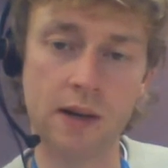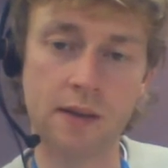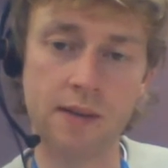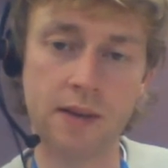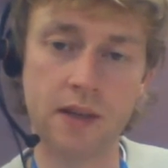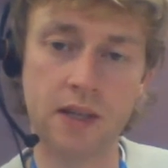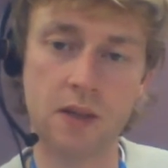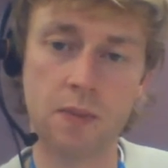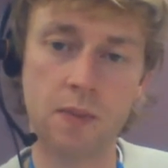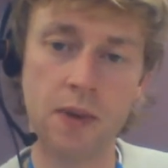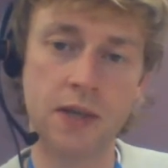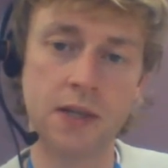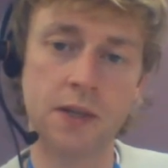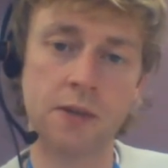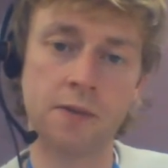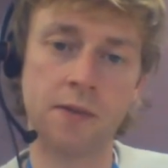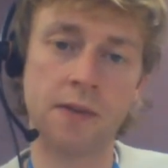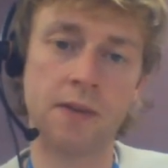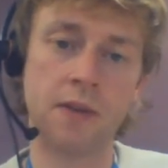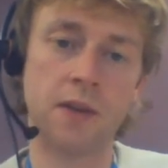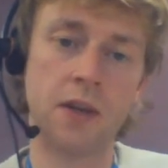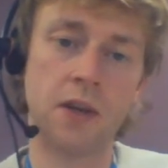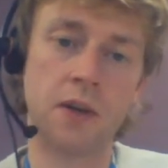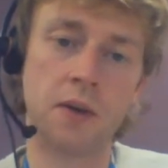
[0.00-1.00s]
in this space
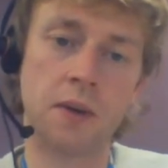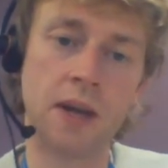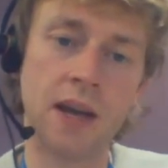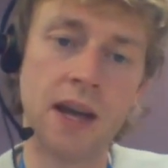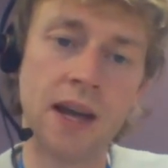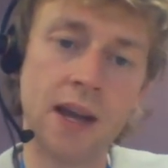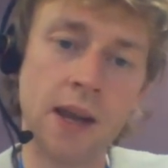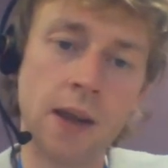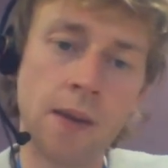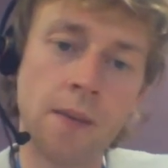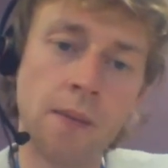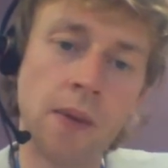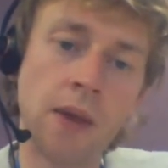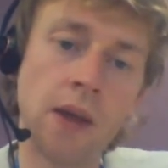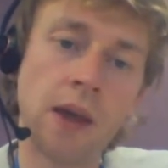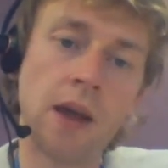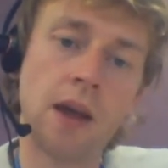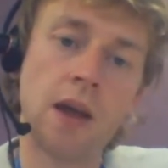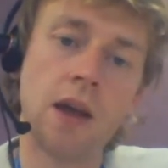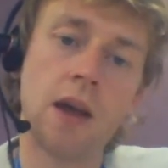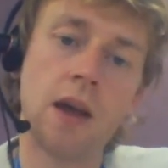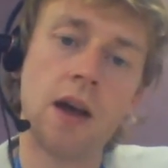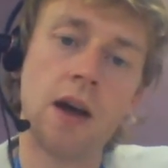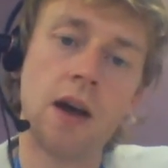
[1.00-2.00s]
around the UK.
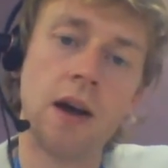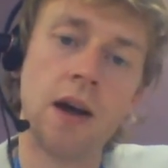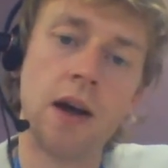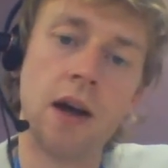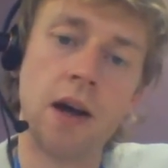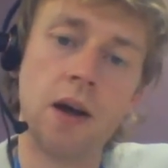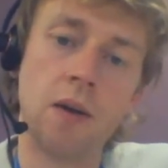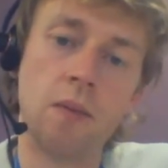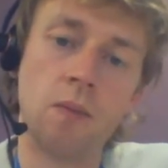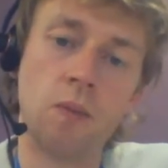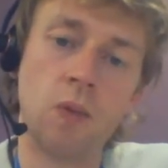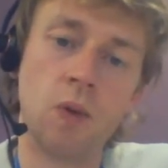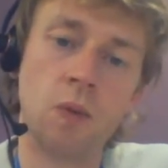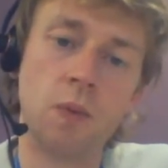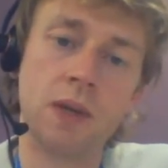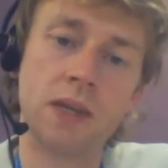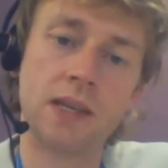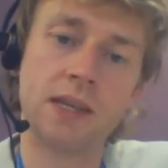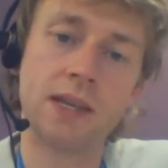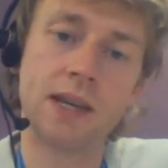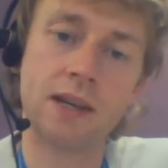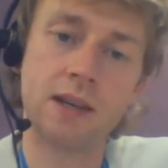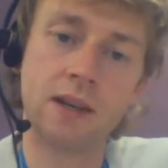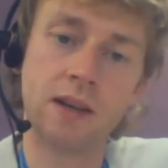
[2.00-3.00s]
We've been
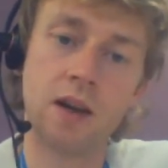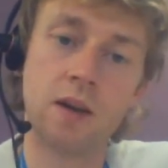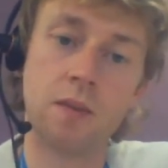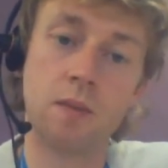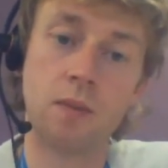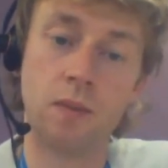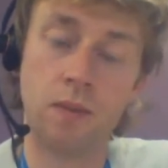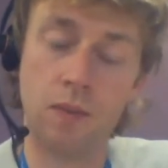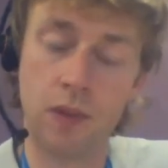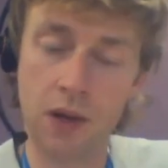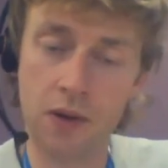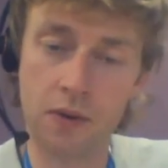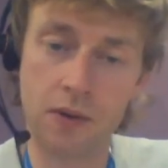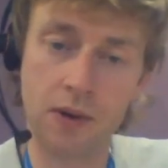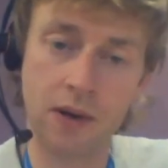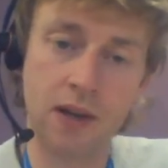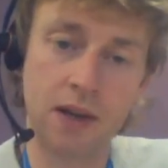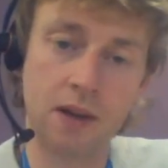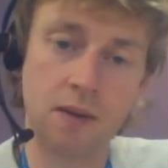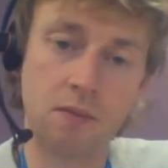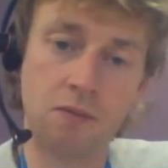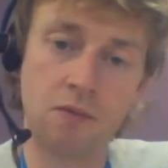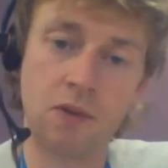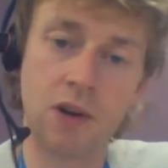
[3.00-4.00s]
setting up
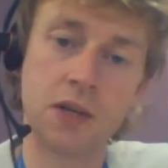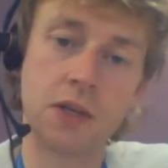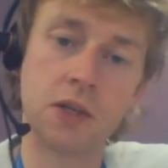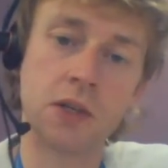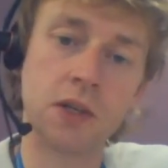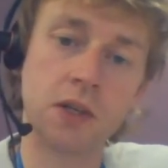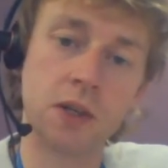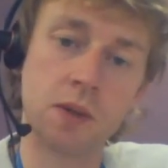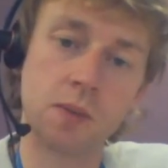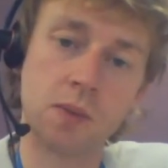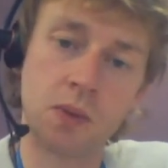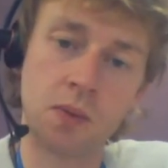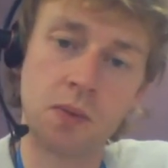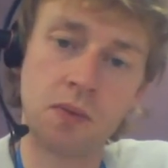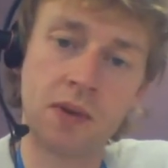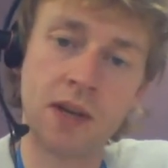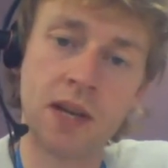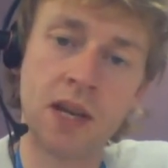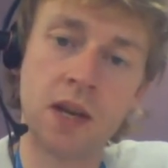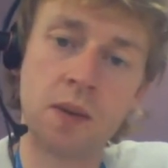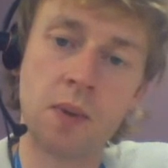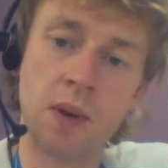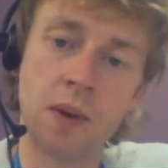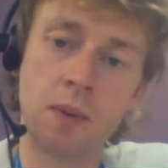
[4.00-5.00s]
locally relationships with
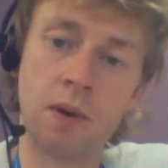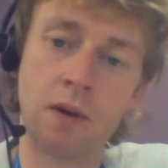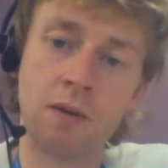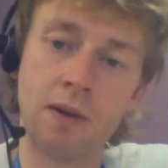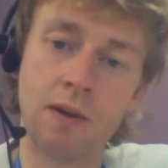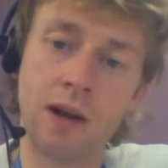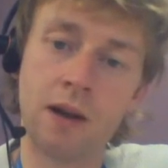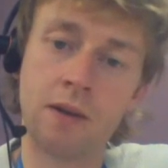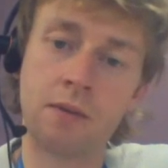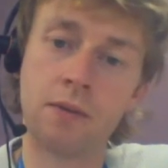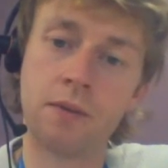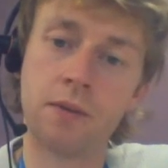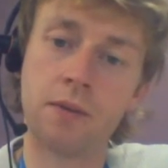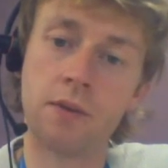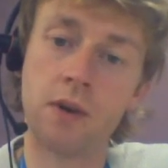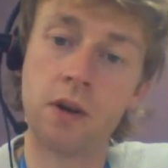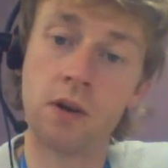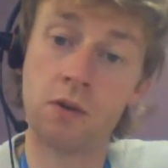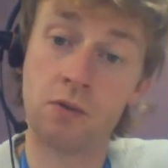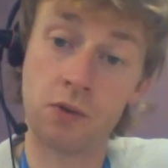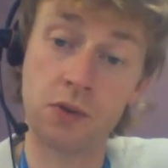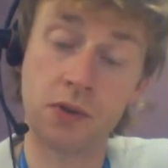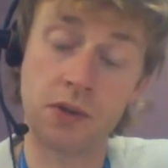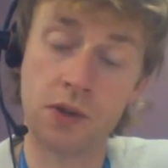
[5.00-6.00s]
key people
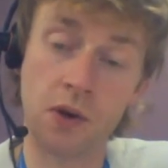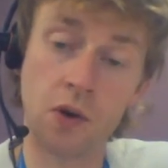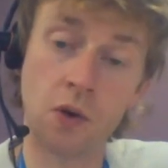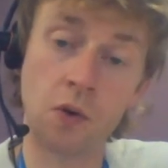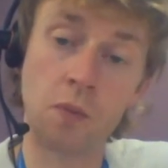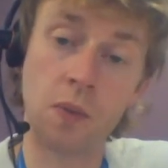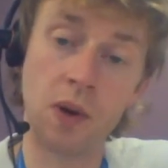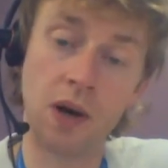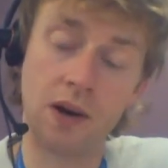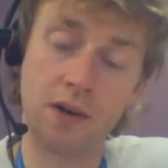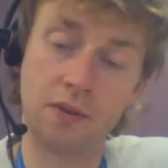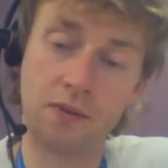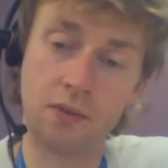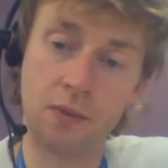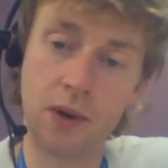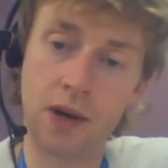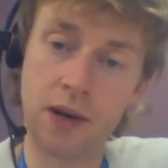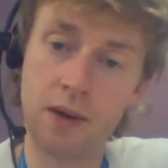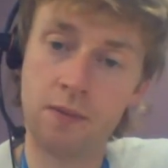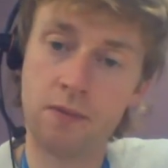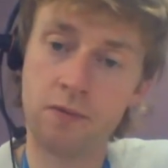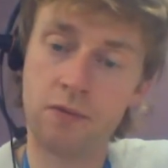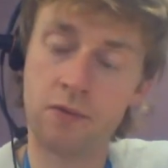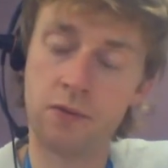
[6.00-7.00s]
across the whole
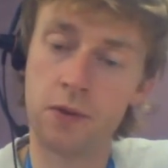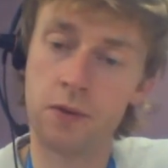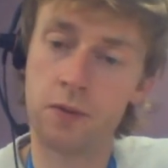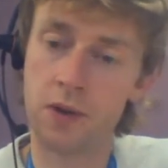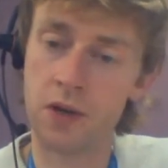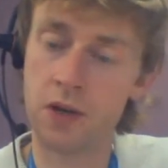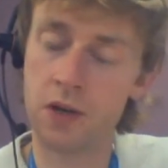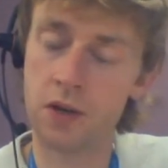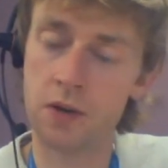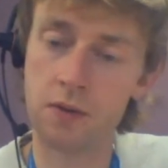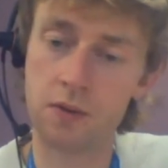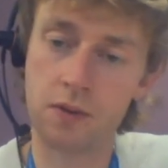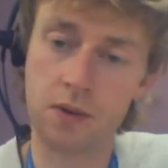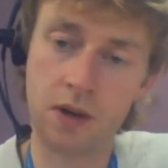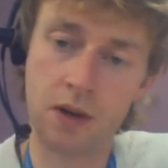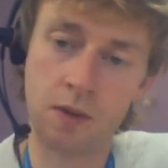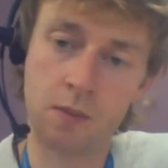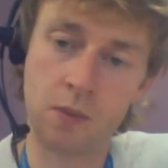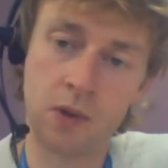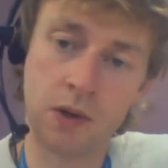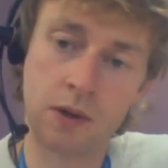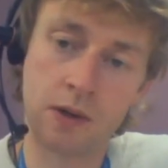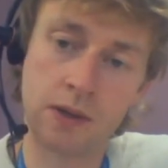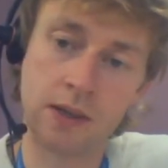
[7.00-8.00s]
pathway through acute,
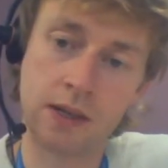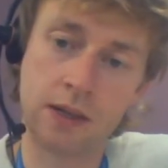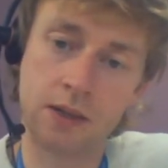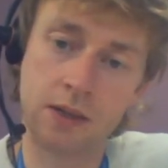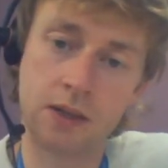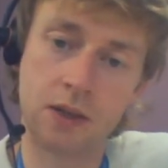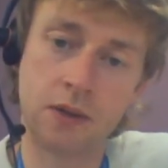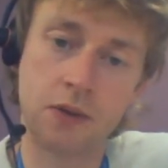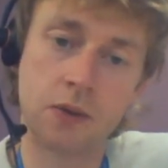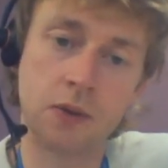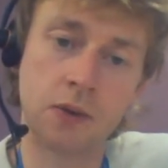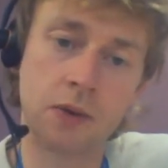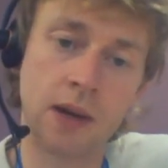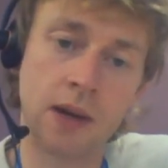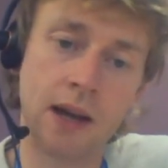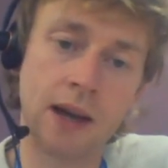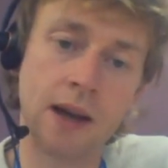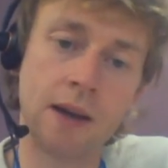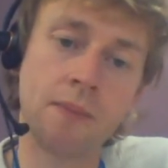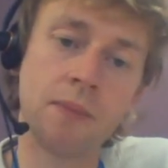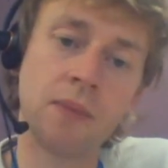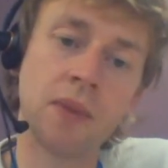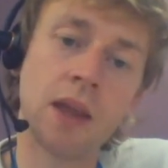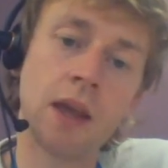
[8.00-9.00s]
community and social
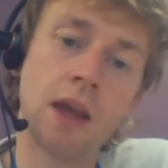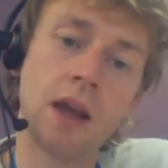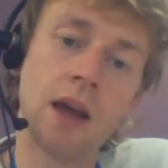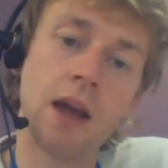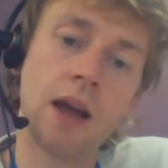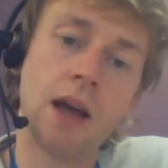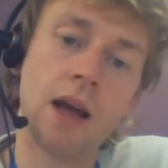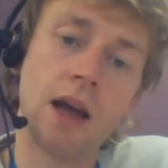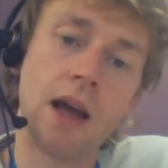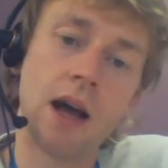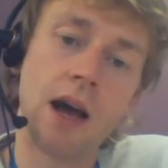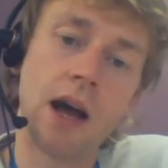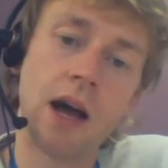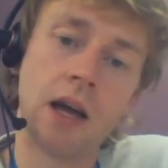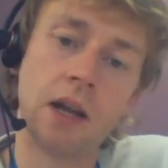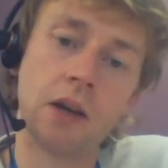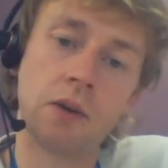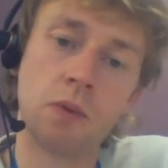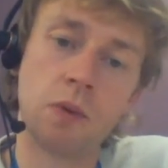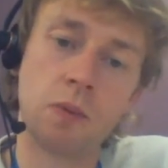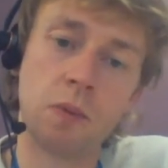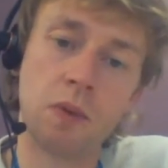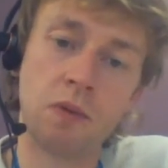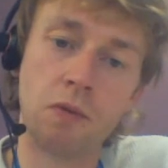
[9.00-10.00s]
care. And
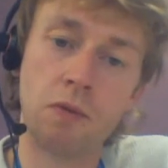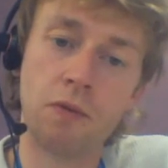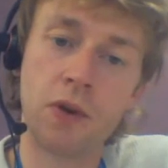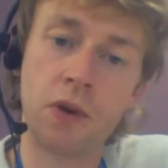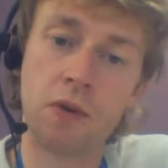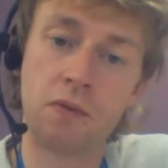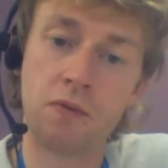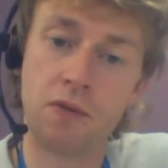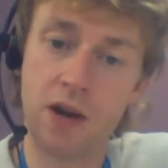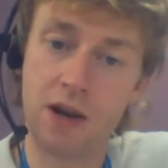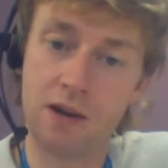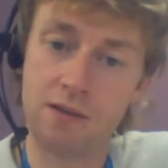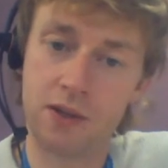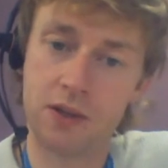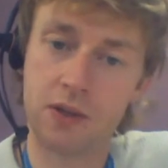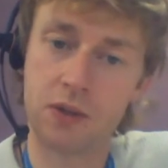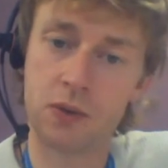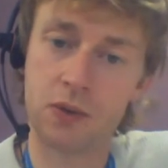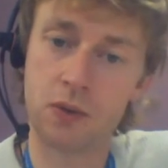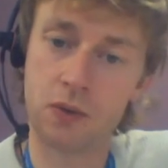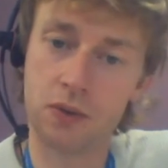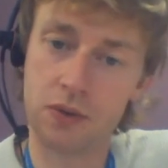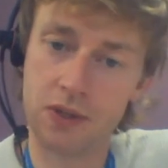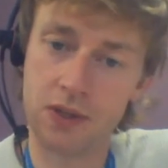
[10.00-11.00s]
we'll be reviewing various
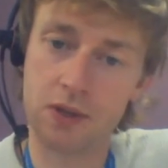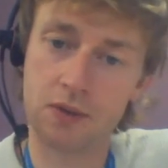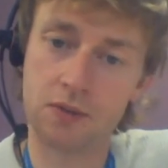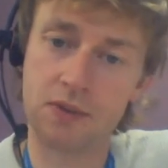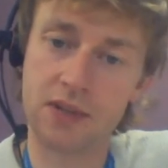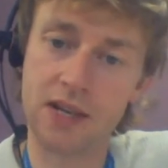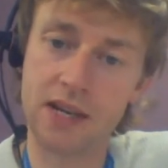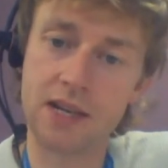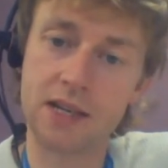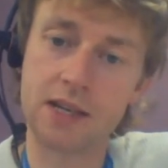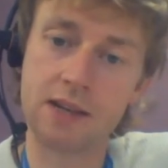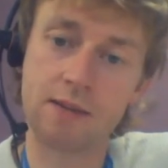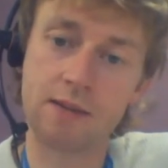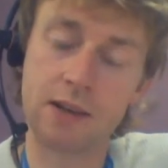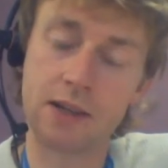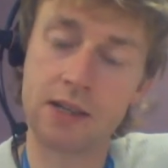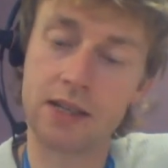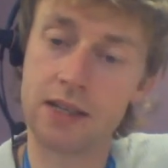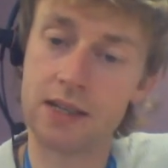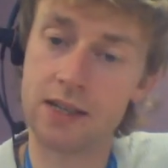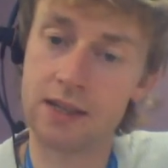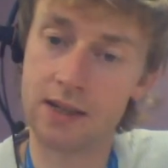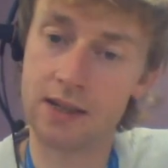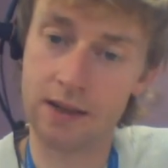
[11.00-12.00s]
sources of data
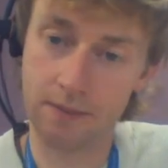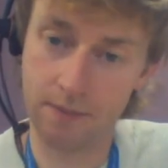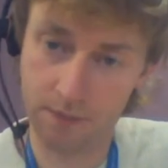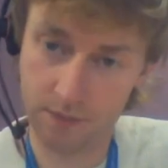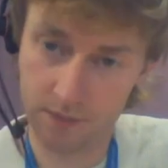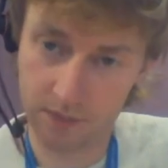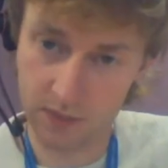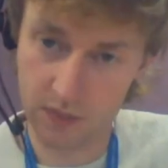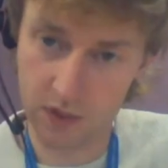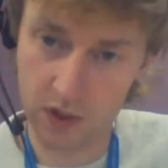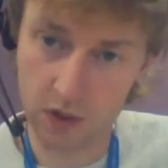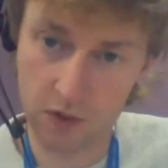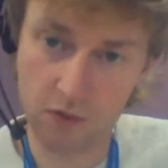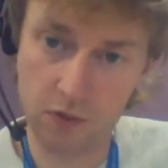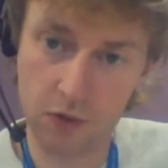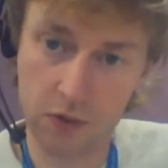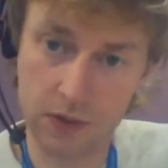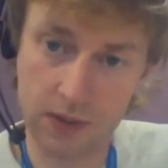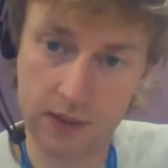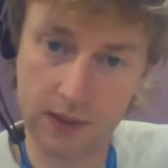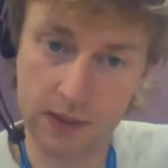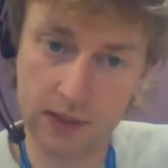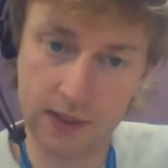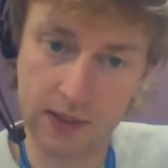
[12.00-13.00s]
existing
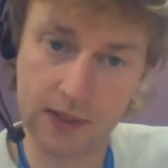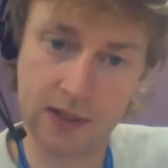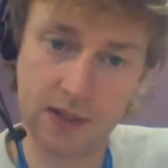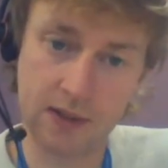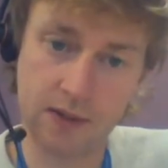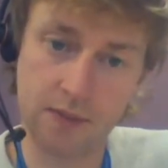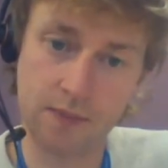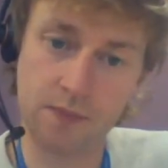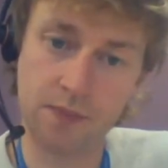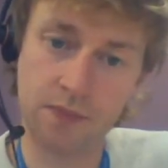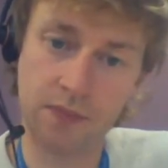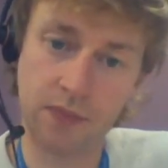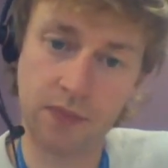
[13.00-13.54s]
across the system.